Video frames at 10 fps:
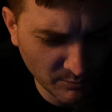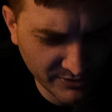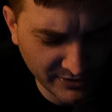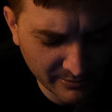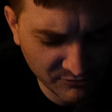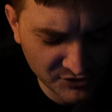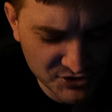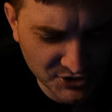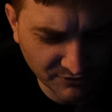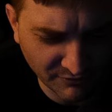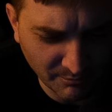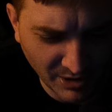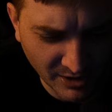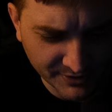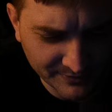him with an MCG from
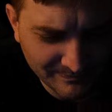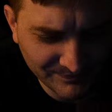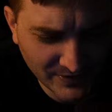behind.